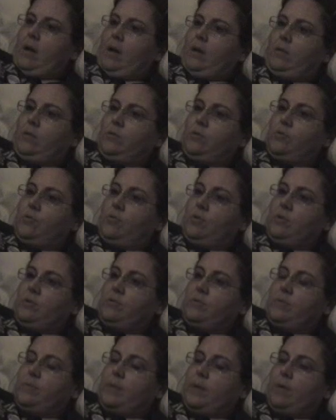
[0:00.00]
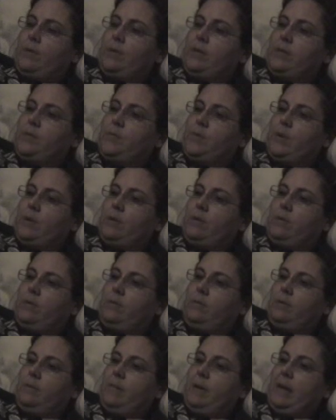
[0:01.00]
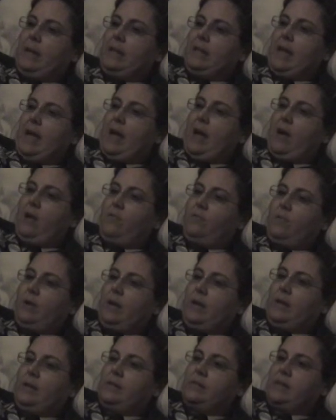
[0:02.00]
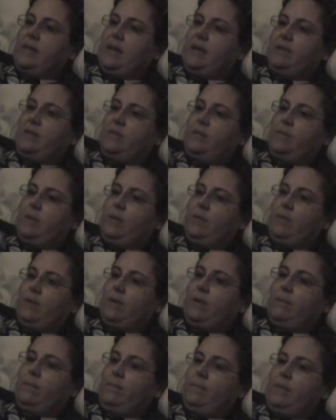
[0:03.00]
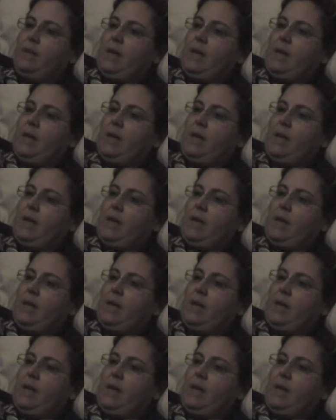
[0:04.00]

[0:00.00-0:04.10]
Uncle George was blowing his bugle, made a loud ringing sound in the big room,